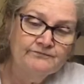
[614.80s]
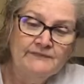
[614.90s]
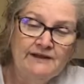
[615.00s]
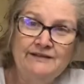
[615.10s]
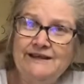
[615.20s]

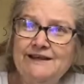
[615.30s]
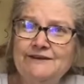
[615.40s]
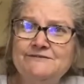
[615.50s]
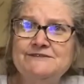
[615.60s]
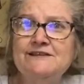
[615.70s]

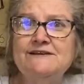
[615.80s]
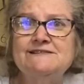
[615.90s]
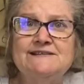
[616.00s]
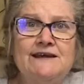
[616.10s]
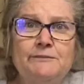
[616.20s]
leaves and the
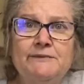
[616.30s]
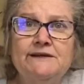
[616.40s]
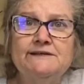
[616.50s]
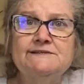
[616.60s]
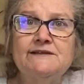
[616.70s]

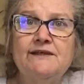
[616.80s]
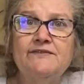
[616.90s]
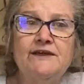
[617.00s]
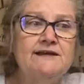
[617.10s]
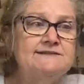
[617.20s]
sediments and the
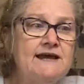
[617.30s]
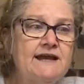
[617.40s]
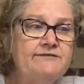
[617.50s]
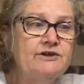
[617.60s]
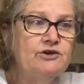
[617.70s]
things out
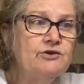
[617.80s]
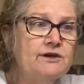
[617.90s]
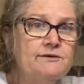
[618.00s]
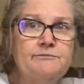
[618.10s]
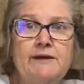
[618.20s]
of it, you
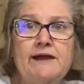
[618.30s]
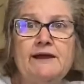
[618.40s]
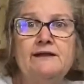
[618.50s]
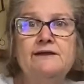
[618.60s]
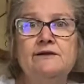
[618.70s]
could make
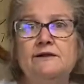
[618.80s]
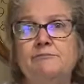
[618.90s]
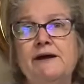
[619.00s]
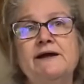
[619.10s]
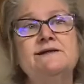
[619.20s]
a little
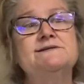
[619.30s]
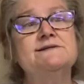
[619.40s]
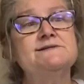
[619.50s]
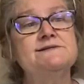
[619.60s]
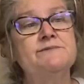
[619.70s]
bucket
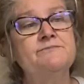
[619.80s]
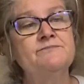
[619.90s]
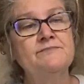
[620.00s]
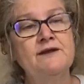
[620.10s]
system.